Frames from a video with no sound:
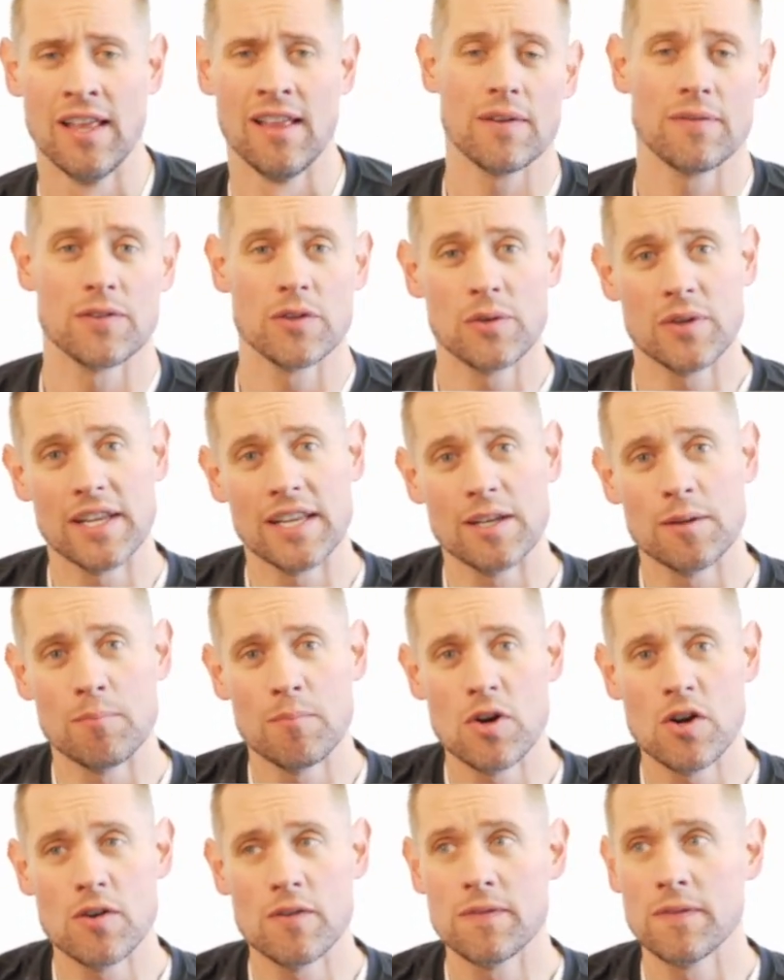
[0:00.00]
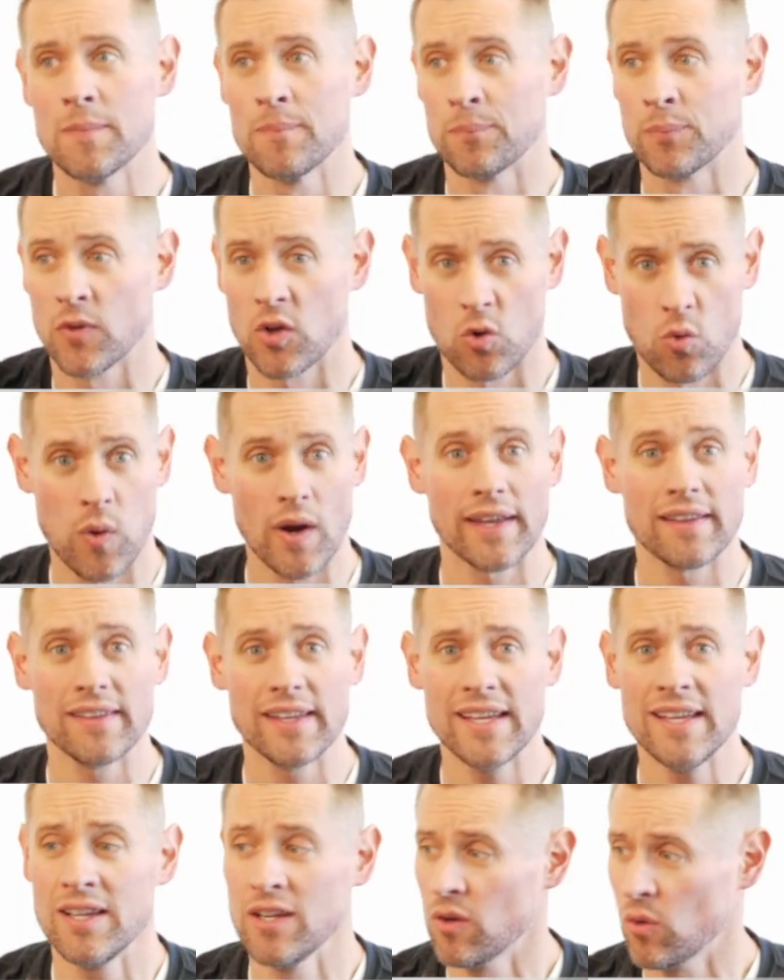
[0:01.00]
If you need to move
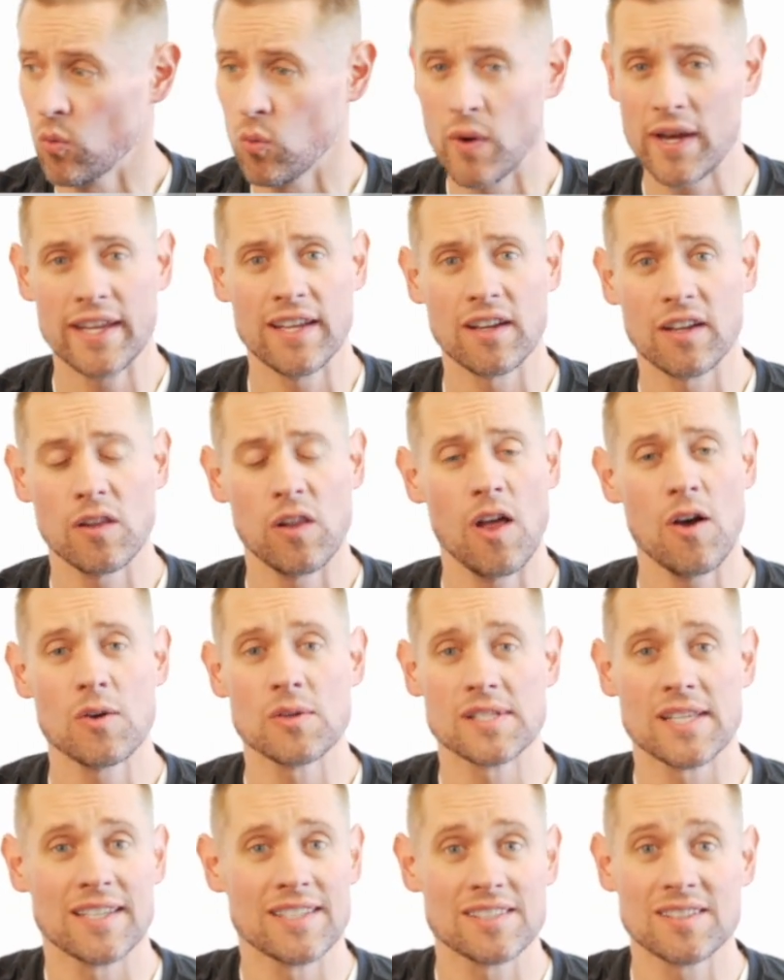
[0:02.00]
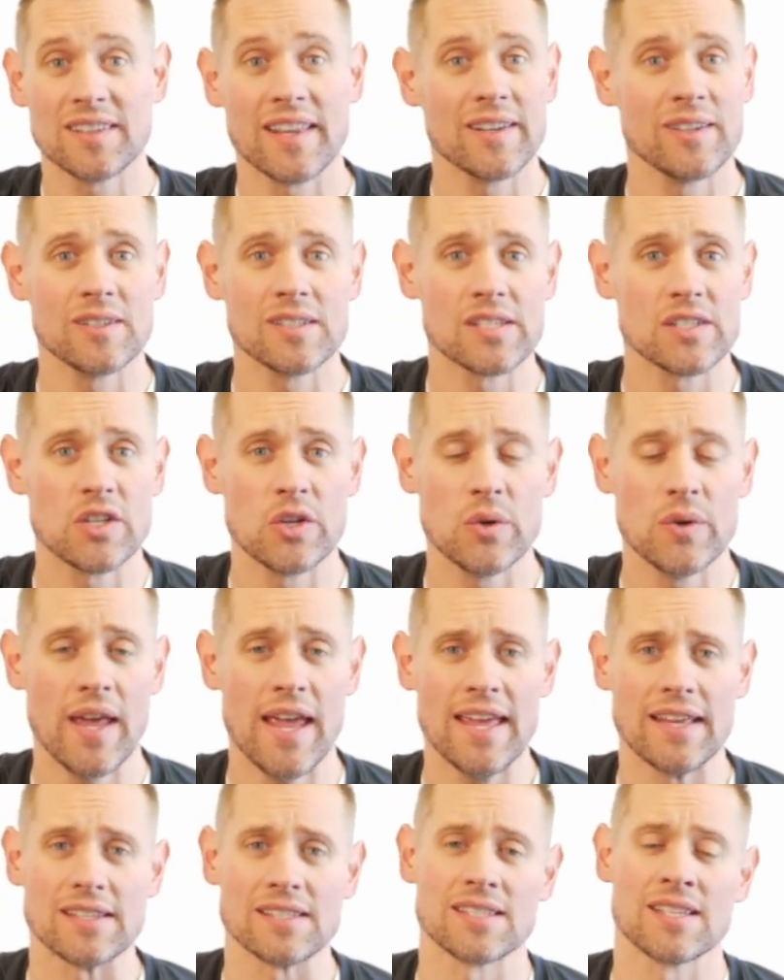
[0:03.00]
quickly, we can close in as little as two
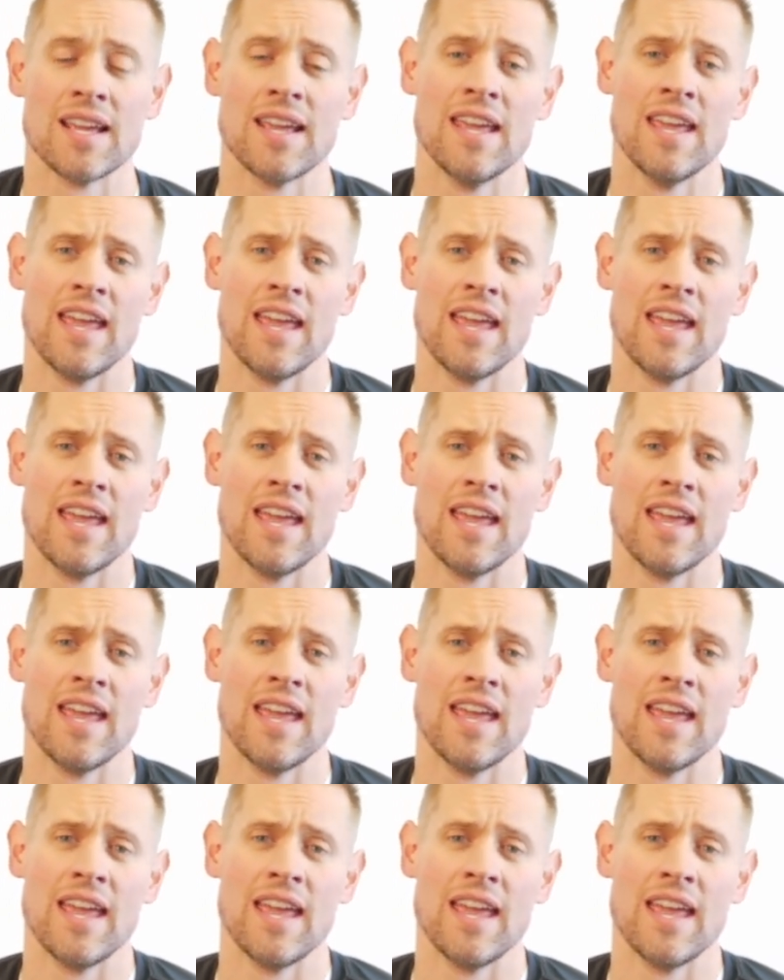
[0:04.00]
days.